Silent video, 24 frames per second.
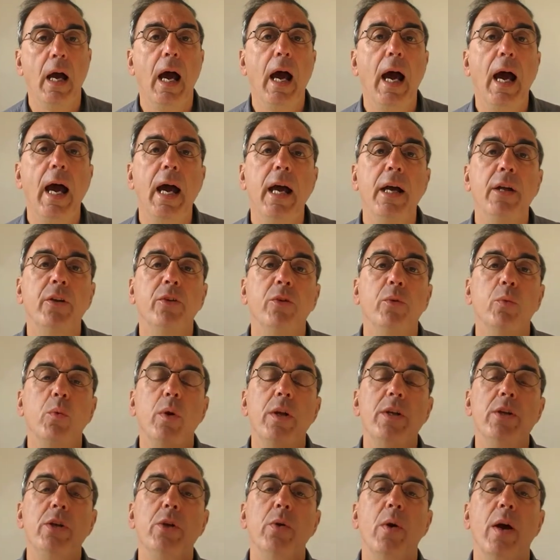And
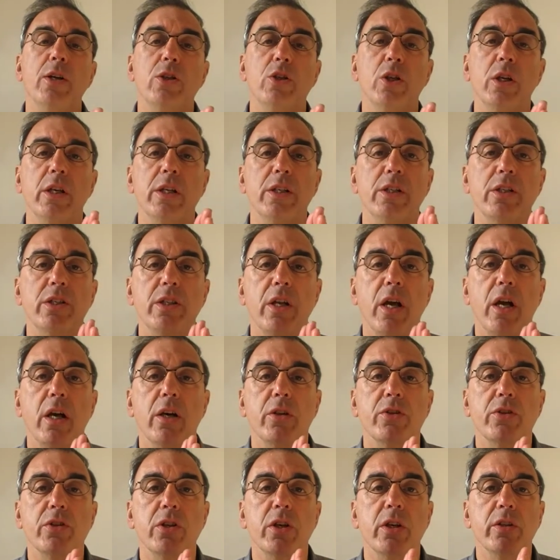when you actually
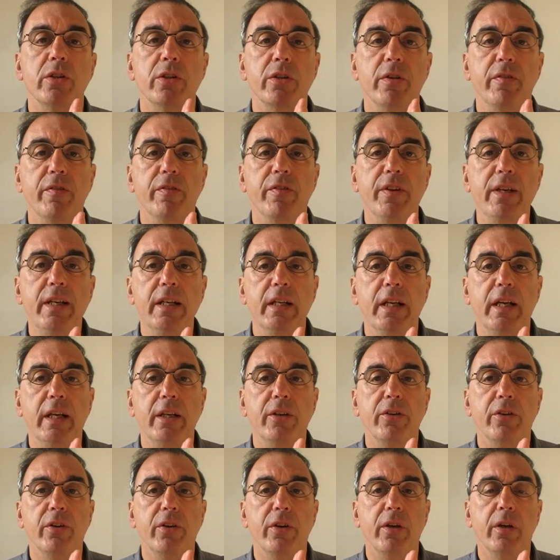start to feel
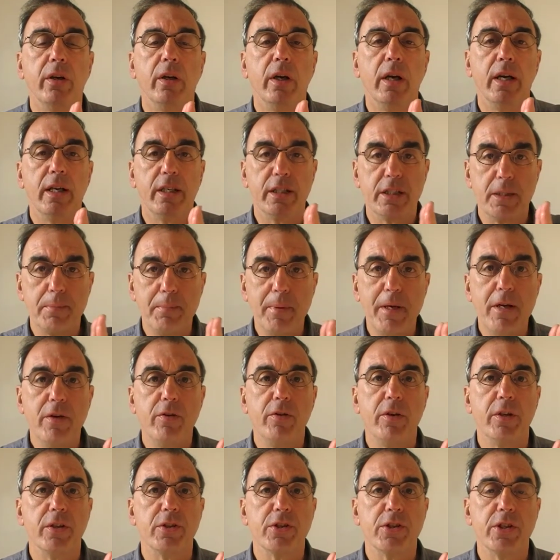it,
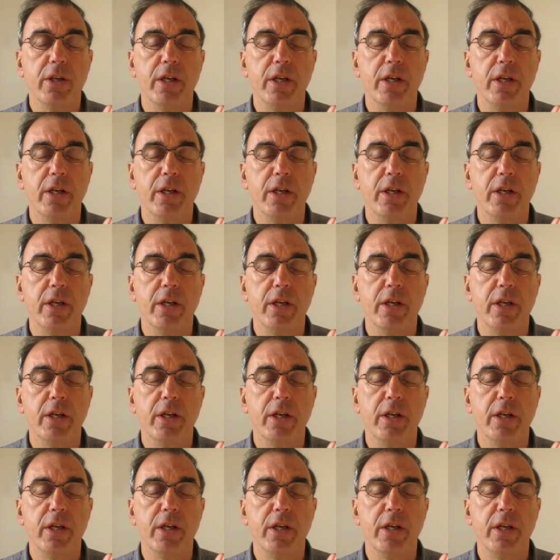experience